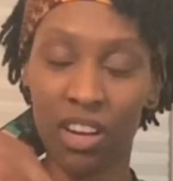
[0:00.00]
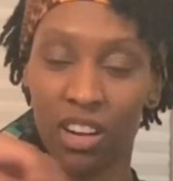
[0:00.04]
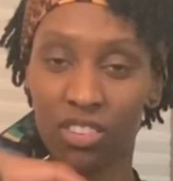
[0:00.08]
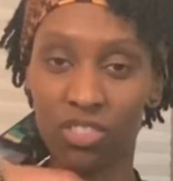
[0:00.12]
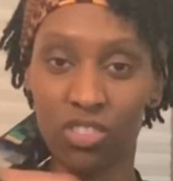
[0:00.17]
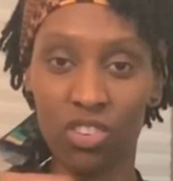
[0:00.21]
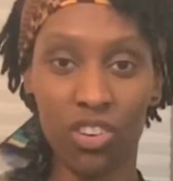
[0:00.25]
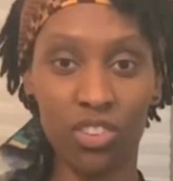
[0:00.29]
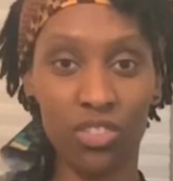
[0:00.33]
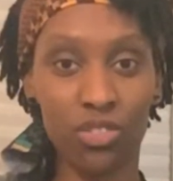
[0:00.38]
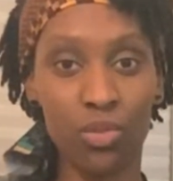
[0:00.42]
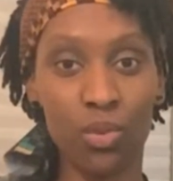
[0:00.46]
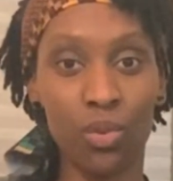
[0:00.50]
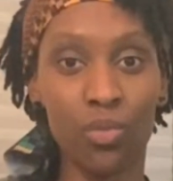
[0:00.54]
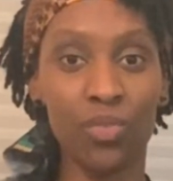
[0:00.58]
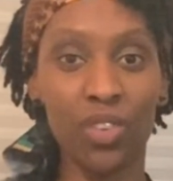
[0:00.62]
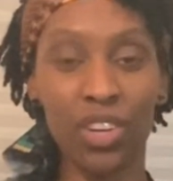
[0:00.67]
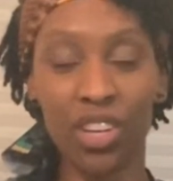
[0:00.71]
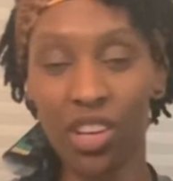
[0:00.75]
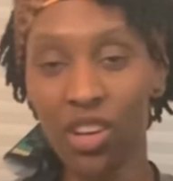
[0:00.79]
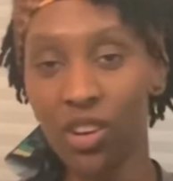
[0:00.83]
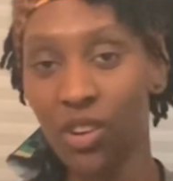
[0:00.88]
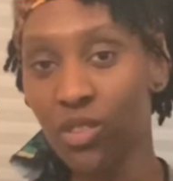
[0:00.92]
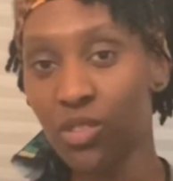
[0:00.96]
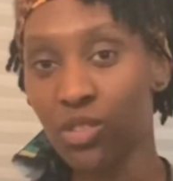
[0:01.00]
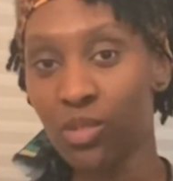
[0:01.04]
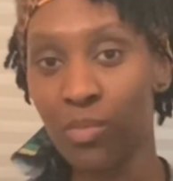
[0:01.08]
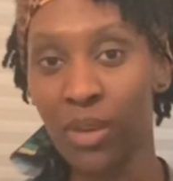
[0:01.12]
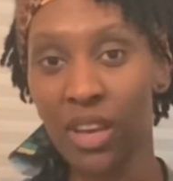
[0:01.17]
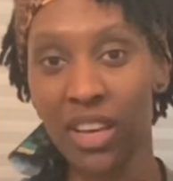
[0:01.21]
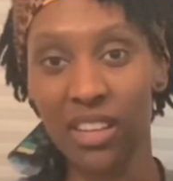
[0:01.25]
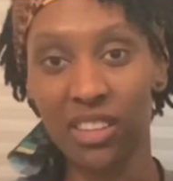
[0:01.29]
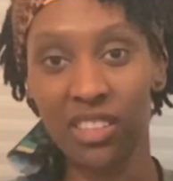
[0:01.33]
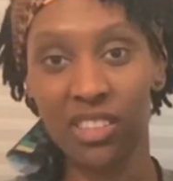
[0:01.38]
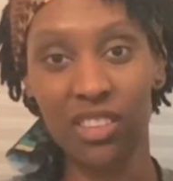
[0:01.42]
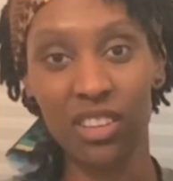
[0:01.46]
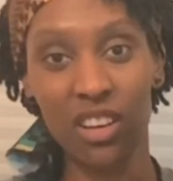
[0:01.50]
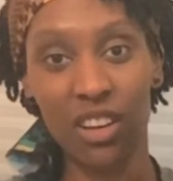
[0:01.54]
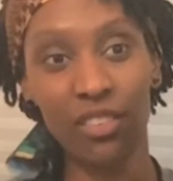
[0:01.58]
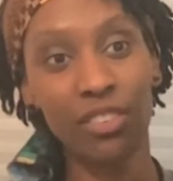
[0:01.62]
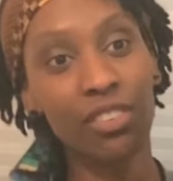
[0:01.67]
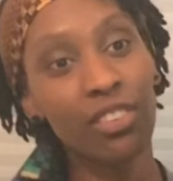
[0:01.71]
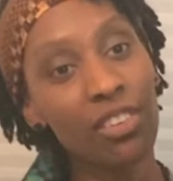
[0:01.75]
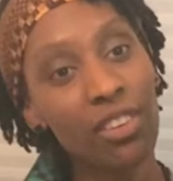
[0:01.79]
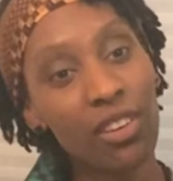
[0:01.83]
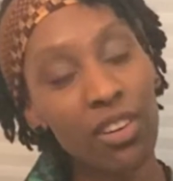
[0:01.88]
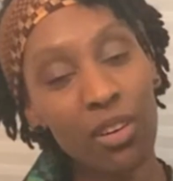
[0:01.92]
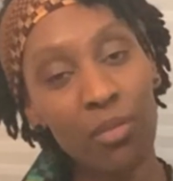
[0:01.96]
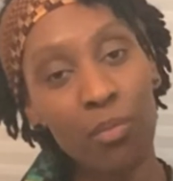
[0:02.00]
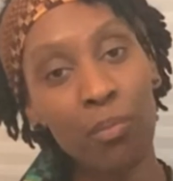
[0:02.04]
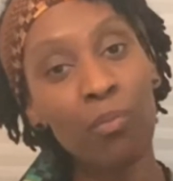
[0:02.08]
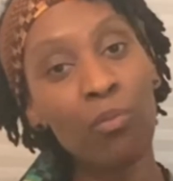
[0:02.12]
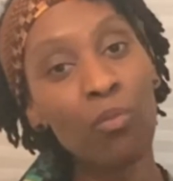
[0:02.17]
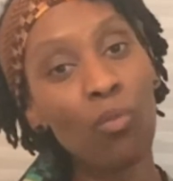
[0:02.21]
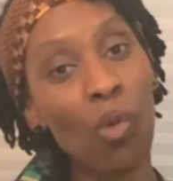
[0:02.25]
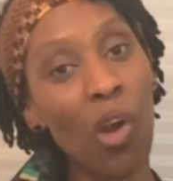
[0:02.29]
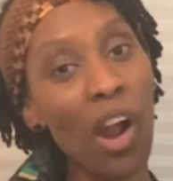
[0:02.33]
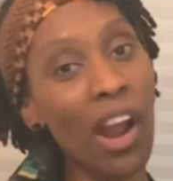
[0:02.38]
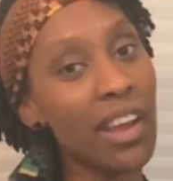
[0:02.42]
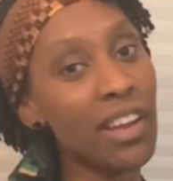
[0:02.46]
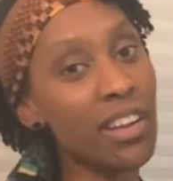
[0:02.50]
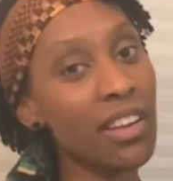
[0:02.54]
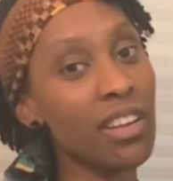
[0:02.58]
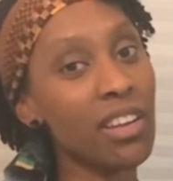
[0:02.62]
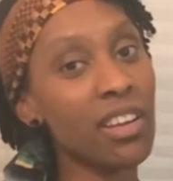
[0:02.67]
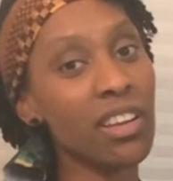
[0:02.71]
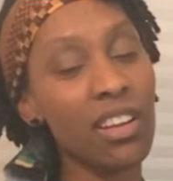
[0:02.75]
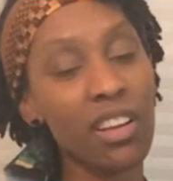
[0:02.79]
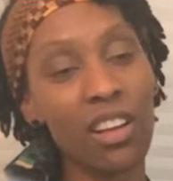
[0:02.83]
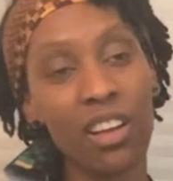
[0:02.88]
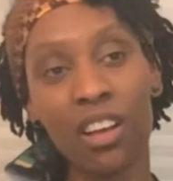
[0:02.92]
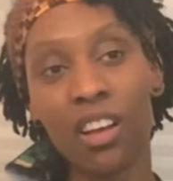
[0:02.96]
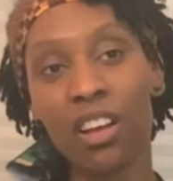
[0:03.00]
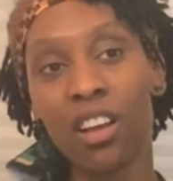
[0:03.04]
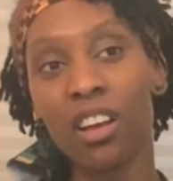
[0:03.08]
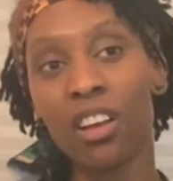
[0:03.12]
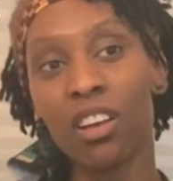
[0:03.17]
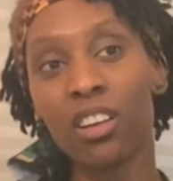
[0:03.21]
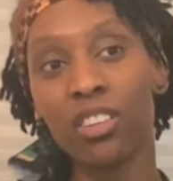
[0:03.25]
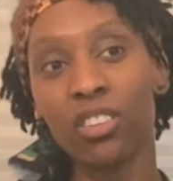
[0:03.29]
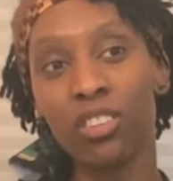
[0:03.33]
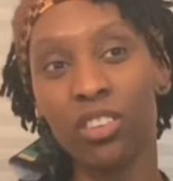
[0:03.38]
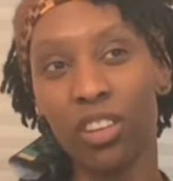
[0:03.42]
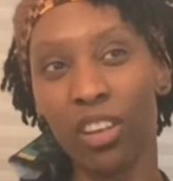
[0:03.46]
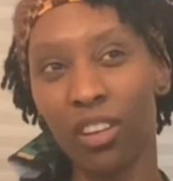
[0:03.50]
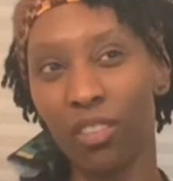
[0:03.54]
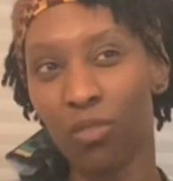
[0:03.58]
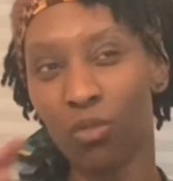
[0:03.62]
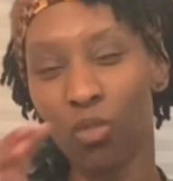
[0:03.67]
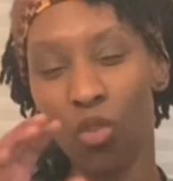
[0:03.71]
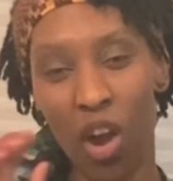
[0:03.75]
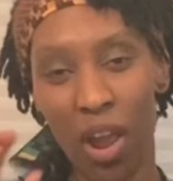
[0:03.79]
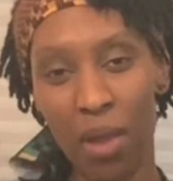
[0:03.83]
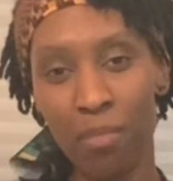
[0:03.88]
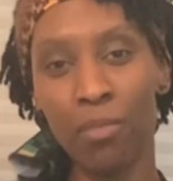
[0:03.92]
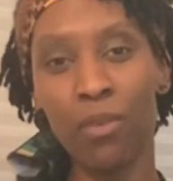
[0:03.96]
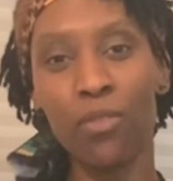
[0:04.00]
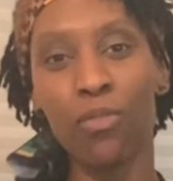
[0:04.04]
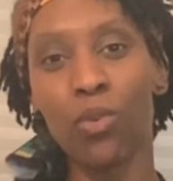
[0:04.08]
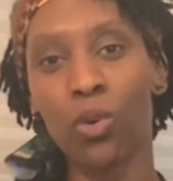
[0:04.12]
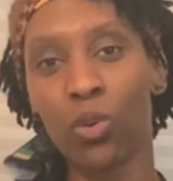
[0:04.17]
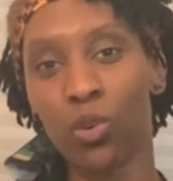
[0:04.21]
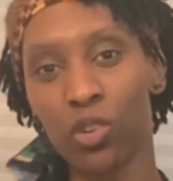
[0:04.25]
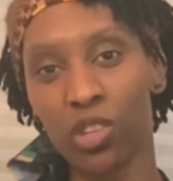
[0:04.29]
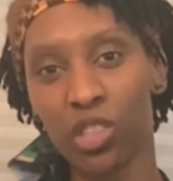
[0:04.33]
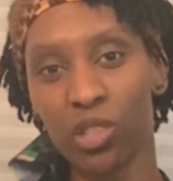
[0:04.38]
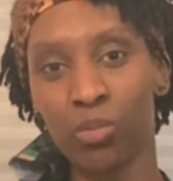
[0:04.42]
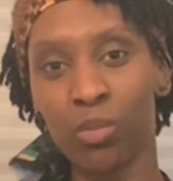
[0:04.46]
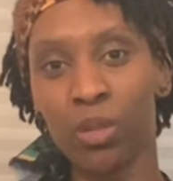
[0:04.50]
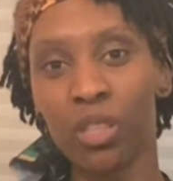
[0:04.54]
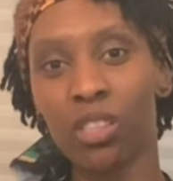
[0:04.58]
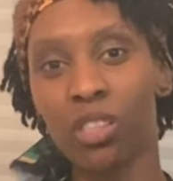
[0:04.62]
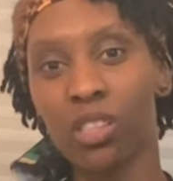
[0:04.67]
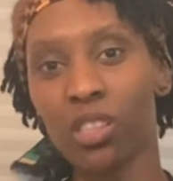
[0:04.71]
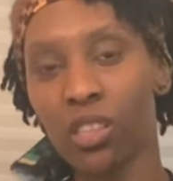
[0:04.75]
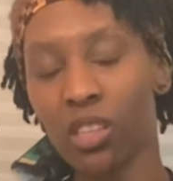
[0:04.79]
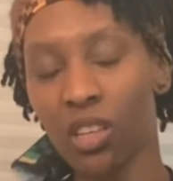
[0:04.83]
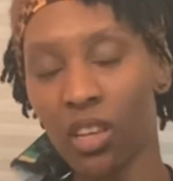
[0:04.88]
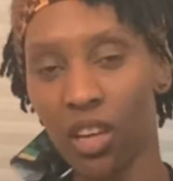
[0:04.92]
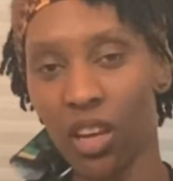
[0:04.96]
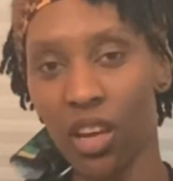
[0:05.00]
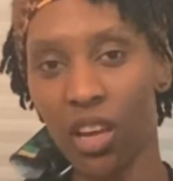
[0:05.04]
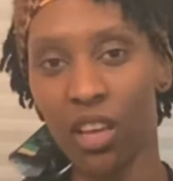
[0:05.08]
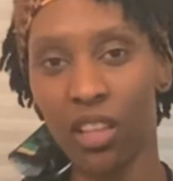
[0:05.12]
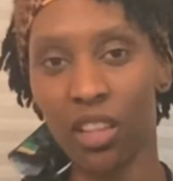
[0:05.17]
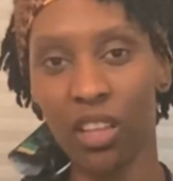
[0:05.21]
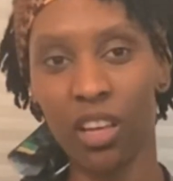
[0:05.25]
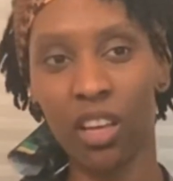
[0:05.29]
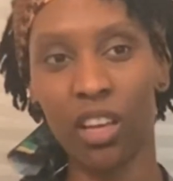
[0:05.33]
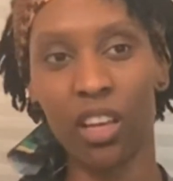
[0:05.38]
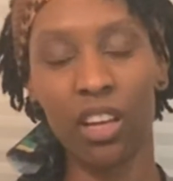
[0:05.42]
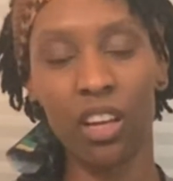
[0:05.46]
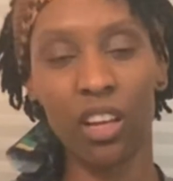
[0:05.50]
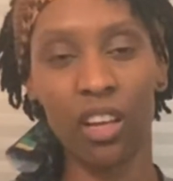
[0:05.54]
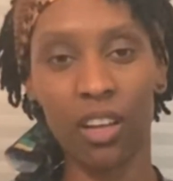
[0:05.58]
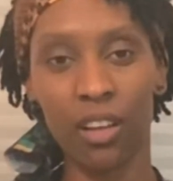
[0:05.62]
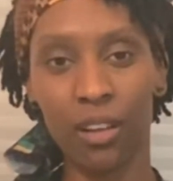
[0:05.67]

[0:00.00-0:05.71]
I started doing videos, making stuff right before Christmas. And then